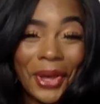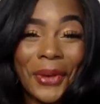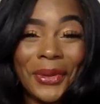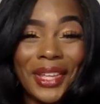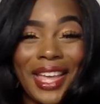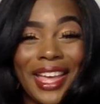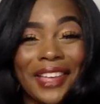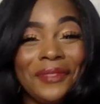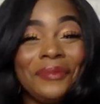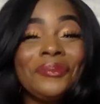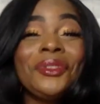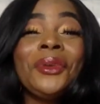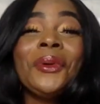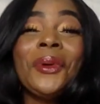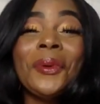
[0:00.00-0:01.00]
Okay,
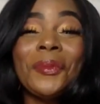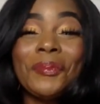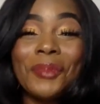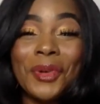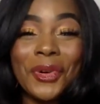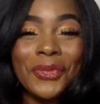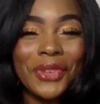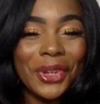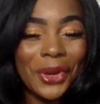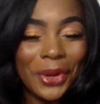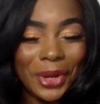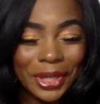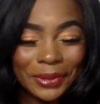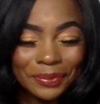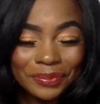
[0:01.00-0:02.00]
moving
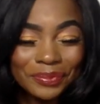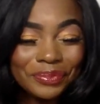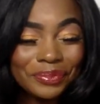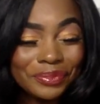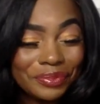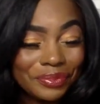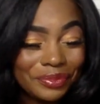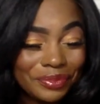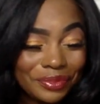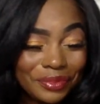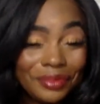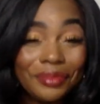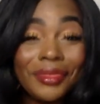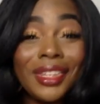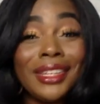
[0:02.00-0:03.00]
on.
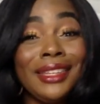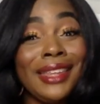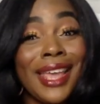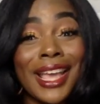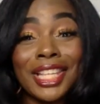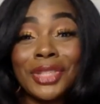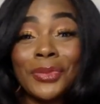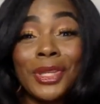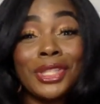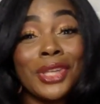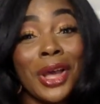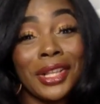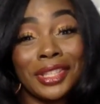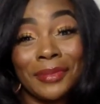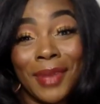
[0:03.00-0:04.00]
Next, we
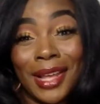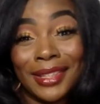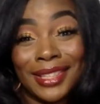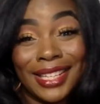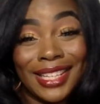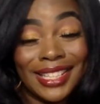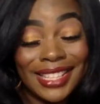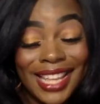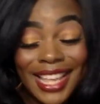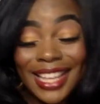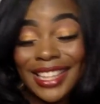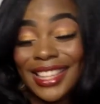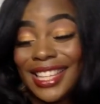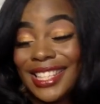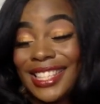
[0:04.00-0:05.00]
talked about this.
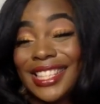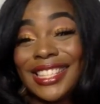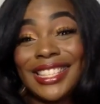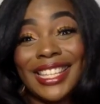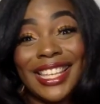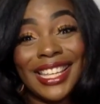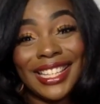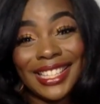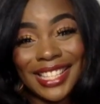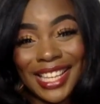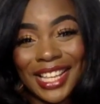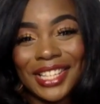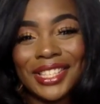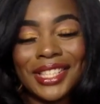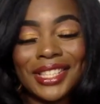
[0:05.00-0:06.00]
This is Si
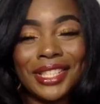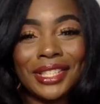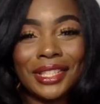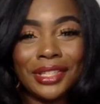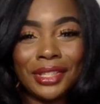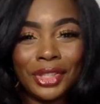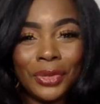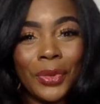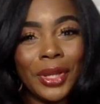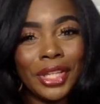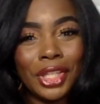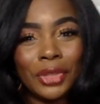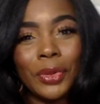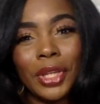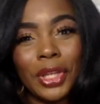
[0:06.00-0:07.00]
Intense. This is the
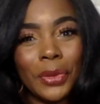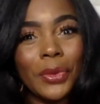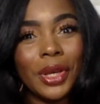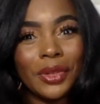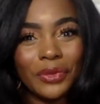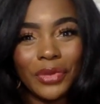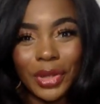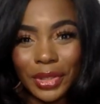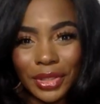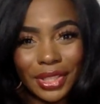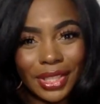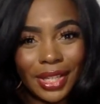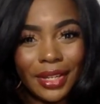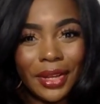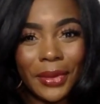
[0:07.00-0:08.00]
twenty twenty-one
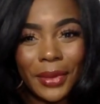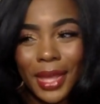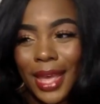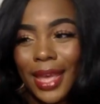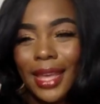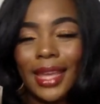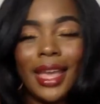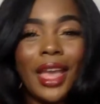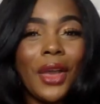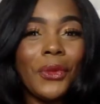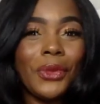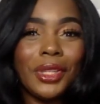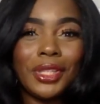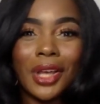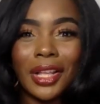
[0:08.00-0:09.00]
version, okay?
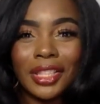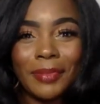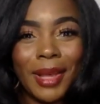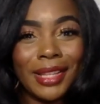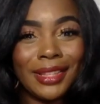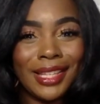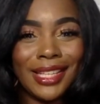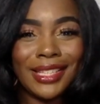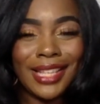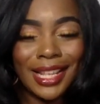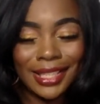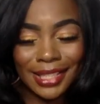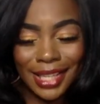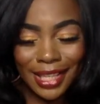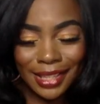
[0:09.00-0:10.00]
We talked about this. I
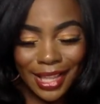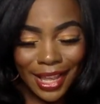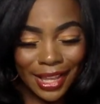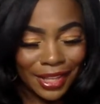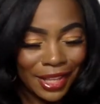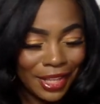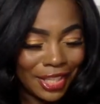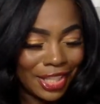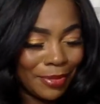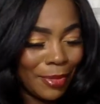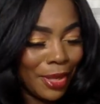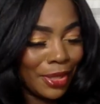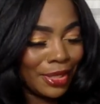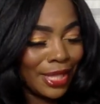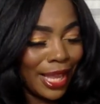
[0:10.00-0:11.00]
said that
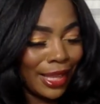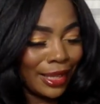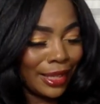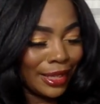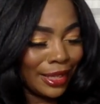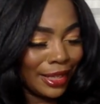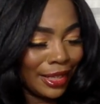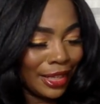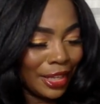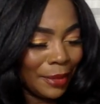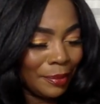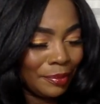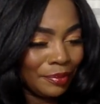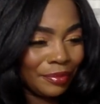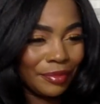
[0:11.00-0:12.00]
smells like a
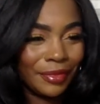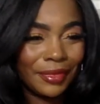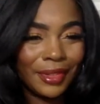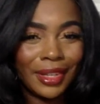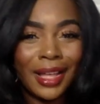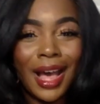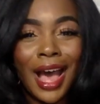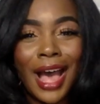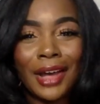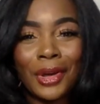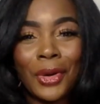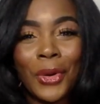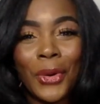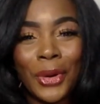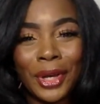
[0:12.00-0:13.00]
um,
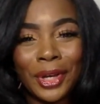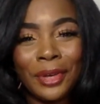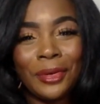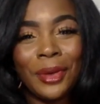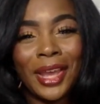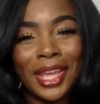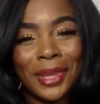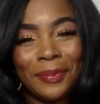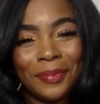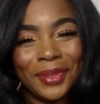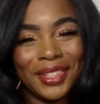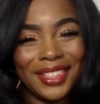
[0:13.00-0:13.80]
Concord grape.